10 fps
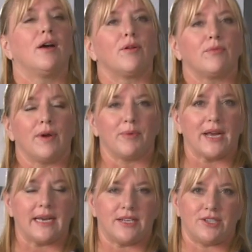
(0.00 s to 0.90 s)
What we're
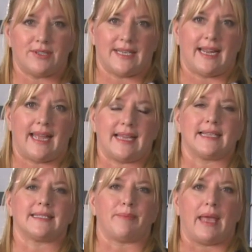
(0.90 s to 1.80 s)
going to do today
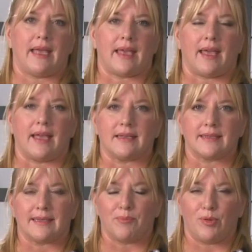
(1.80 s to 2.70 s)
is make a
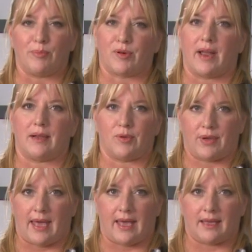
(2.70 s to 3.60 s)
simple bridal
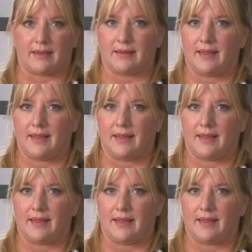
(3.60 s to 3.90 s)
bouquet.